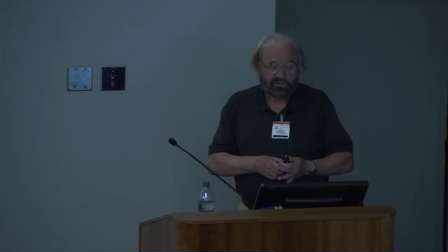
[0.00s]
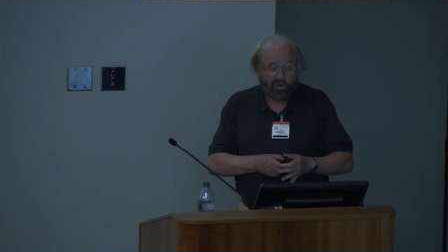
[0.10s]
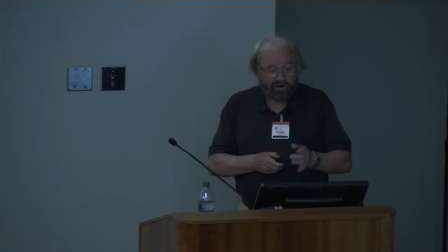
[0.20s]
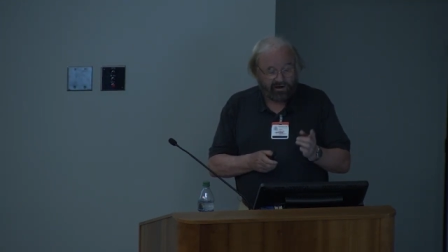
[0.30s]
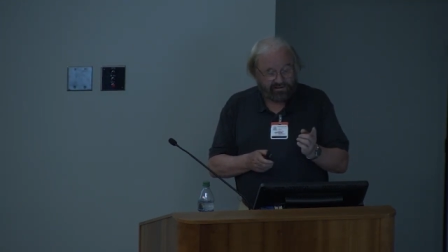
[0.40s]

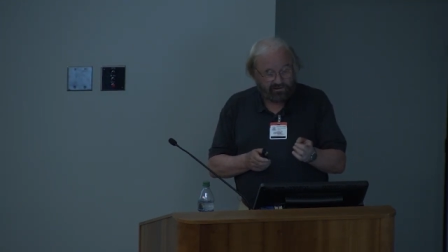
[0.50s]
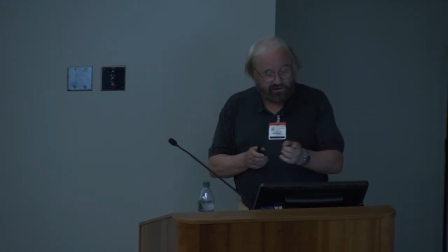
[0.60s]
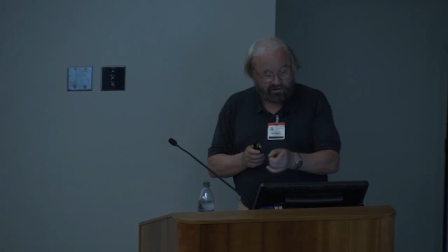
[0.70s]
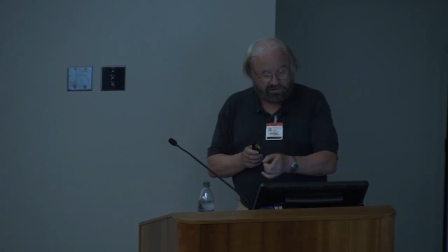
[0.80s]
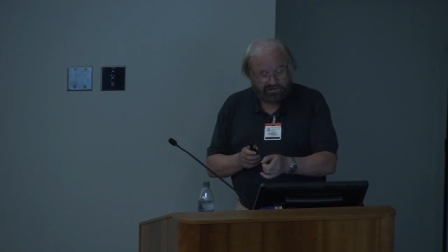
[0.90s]
Whereas, look
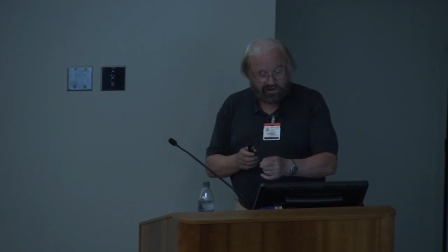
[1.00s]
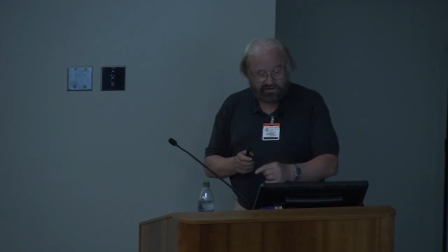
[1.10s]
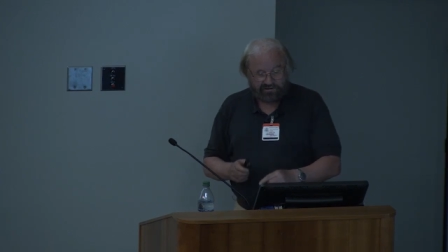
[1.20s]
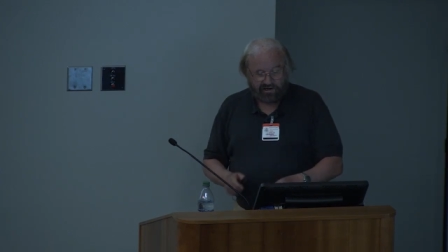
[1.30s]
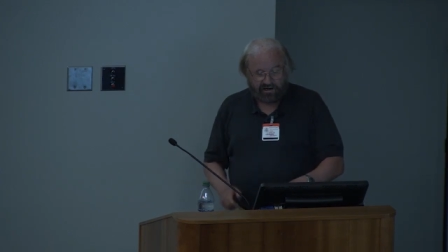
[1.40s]
across the
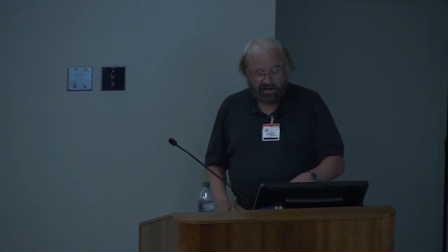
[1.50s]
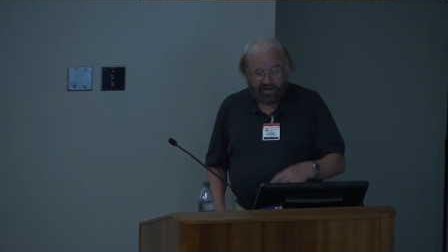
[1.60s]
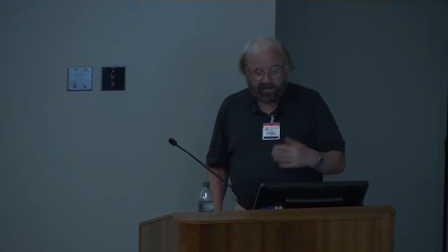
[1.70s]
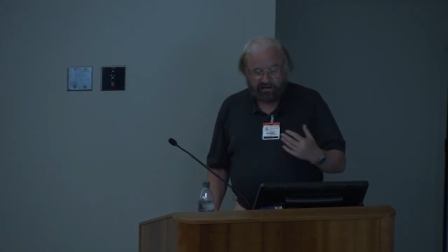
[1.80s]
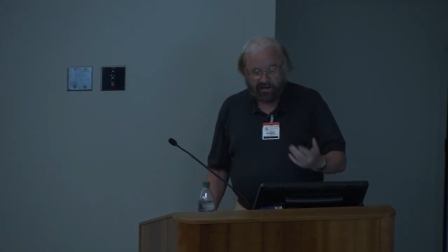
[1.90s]
other side,
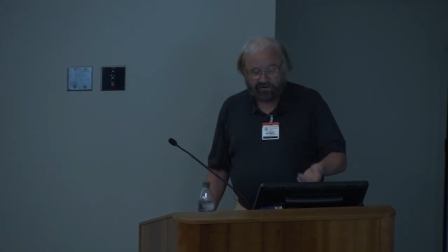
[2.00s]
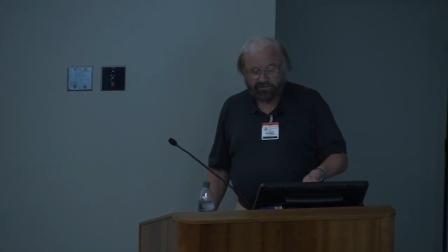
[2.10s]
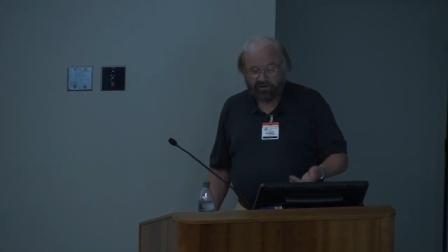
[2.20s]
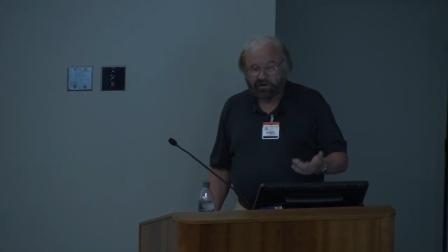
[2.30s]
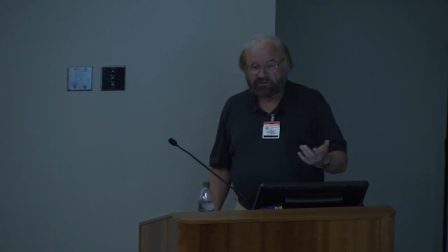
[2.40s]
he liked
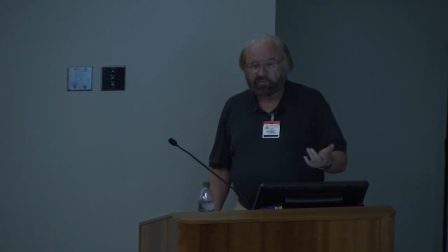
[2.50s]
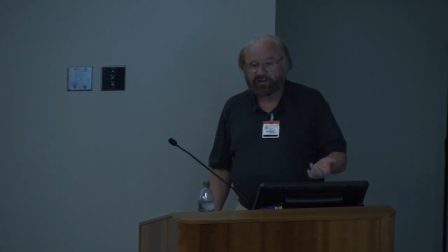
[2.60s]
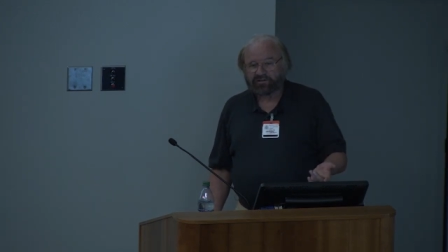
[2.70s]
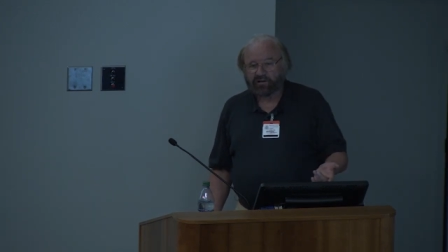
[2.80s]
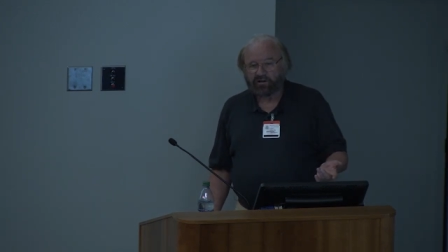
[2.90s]
very much
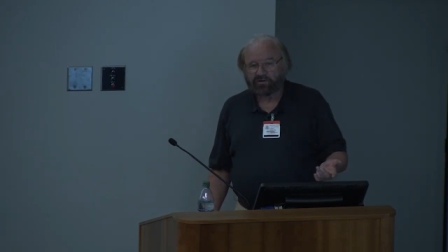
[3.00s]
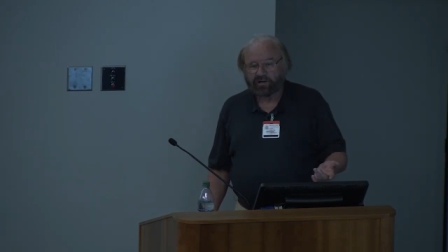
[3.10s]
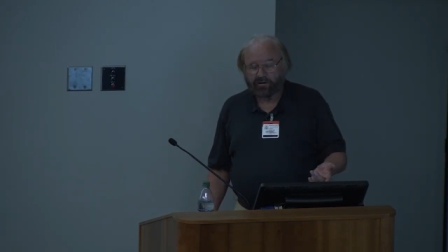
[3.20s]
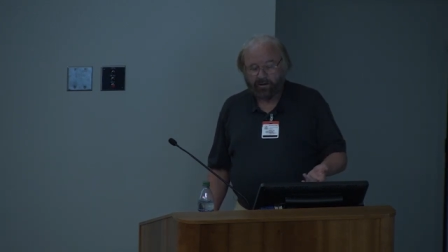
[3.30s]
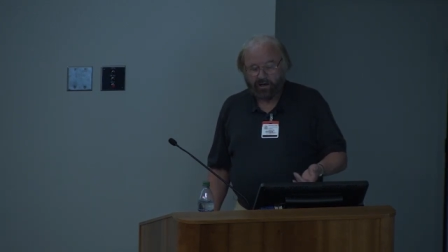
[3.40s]

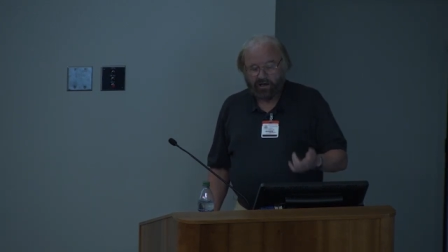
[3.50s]
Barcelona.